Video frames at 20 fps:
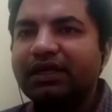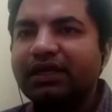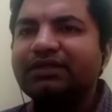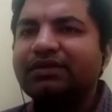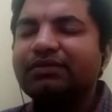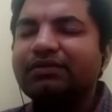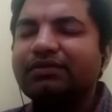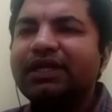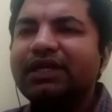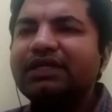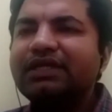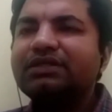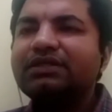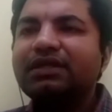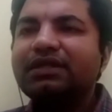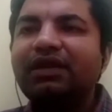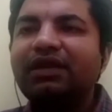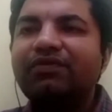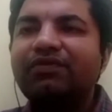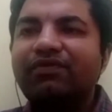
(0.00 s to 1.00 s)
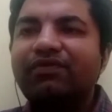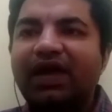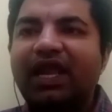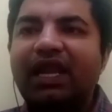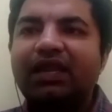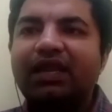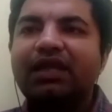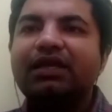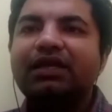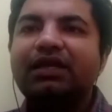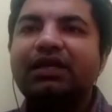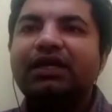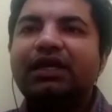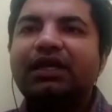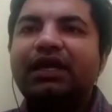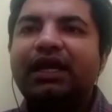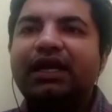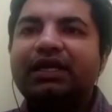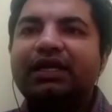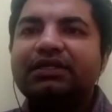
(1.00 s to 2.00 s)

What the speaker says: as in it's run well. It is